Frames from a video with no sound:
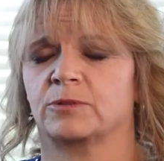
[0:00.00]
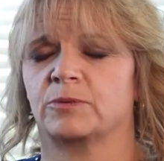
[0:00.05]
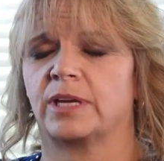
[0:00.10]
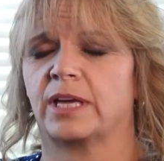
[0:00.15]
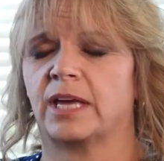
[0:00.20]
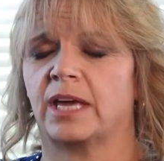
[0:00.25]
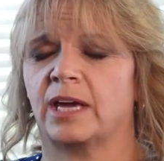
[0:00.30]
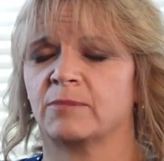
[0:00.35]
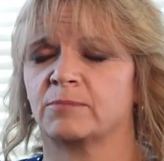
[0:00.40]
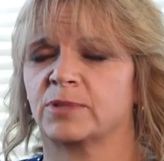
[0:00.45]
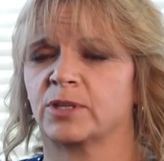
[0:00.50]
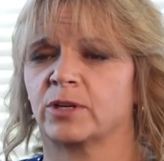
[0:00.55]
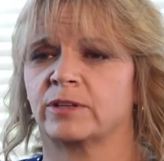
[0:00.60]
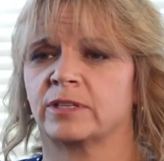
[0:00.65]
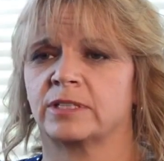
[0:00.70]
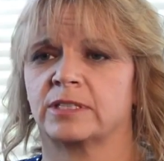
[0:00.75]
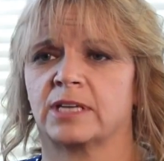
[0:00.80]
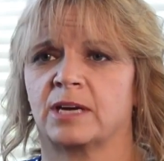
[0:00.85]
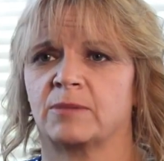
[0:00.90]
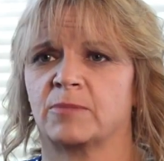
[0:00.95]
We camped all the
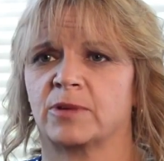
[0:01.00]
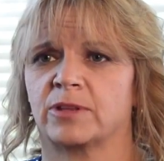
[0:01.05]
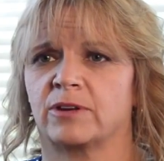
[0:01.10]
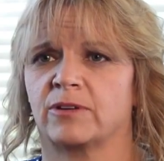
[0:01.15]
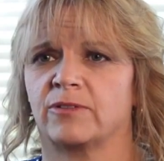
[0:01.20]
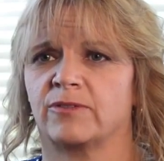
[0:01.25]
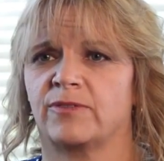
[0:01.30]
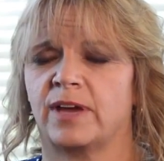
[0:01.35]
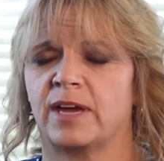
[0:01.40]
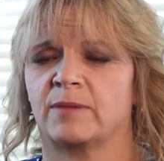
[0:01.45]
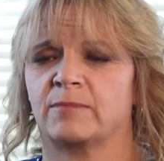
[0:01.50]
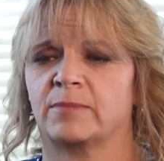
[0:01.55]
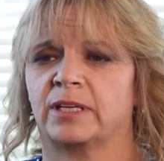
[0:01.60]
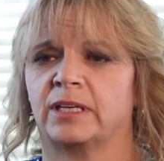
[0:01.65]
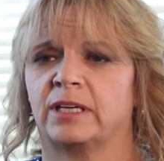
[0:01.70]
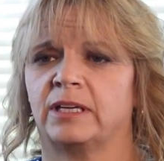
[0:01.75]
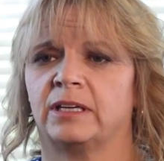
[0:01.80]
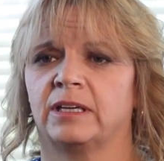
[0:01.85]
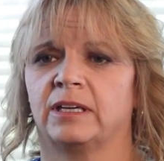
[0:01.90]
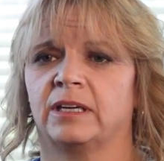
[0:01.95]
time with our
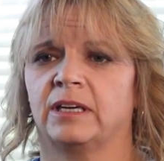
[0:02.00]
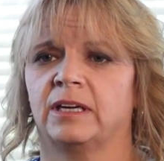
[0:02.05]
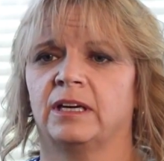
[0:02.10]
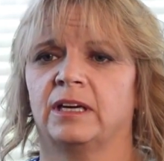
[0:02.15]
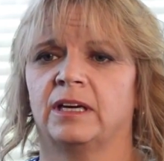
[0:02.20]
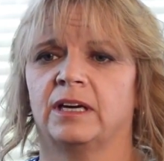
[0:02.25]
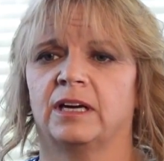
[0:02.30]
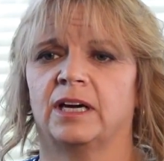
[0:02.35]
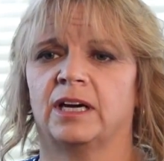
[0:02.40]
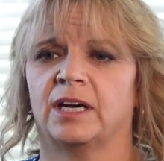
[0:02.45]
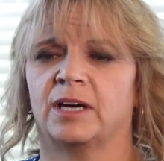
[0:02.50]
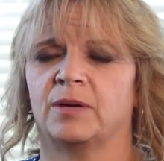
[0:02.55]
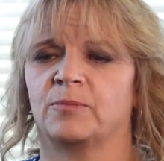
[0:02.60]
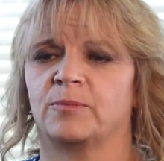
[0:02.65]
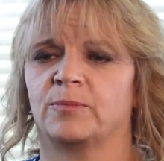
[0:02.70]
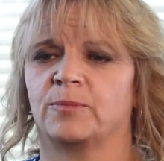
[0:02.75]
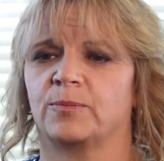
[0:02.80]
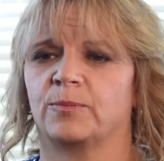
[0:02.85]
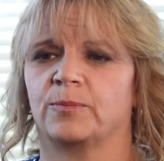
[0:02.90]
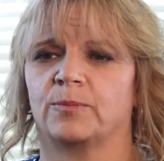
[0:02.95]
family.
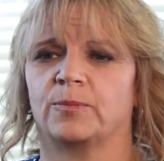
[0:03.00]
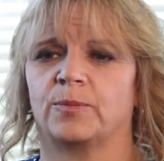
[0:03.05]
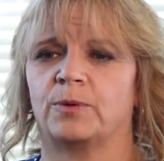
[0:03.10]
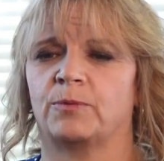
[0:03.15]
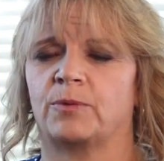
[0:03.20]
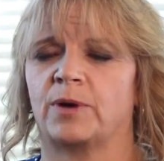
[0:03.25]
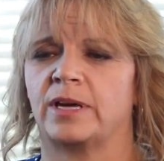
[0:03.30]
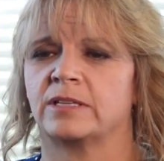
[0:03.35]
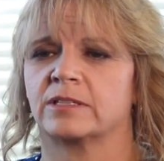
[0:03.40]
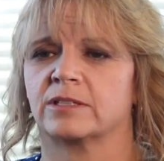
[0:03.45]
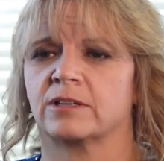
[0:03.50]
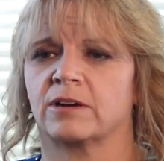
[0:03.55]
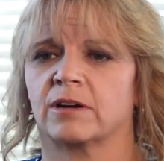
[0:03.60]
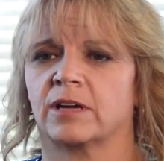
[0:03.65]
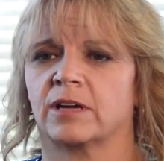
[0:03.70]
Um, we raised our